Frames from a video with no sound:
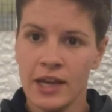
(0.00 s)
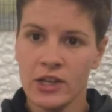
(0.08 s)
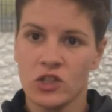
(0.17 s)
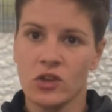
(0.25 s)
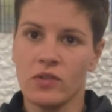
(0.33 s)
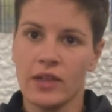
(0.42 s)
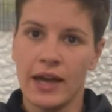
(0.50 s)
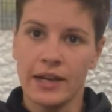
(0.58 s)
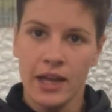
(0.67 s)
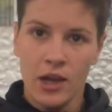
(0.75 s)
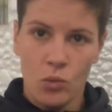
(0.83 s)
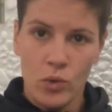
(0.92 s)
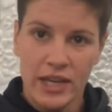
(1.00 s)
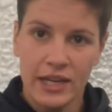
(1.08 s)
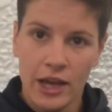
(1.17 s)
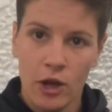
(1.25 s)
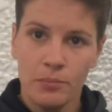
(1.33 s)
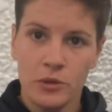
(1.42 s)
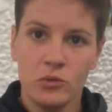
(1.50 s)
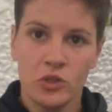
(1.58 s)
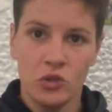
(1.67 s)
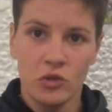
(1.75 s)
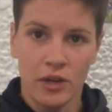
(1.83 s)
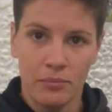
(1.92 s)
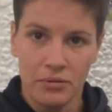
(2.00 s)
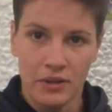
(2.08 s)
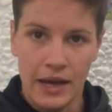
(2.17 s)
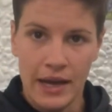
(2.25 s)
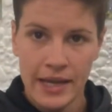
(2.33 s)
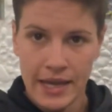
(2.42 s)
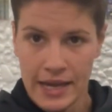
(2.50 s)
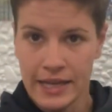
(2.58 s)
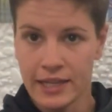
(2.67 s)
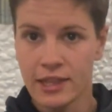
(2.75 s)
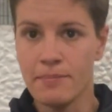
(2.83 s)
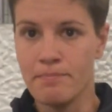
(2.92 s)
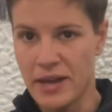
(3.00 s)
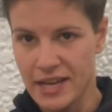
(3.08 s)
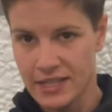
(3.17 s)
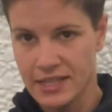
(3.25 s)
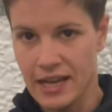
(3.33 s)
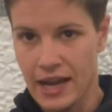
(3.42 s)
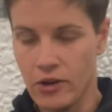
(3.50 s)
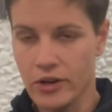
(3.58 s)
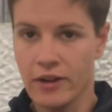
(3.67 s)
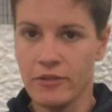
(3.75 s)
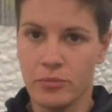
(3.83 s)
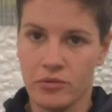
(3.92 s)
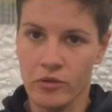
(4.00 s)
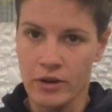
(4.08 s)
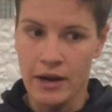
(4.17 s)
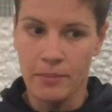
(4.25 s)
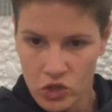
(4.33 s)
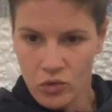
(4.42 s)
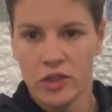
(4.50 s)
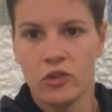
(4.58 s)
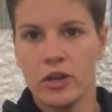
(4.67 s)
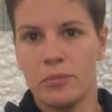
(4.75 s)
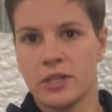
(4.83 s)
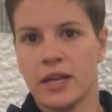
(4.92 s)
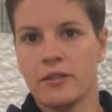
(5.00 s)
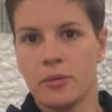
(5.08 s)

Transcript: so that we can help you to comply and get the best out of the program. Doing 30% of the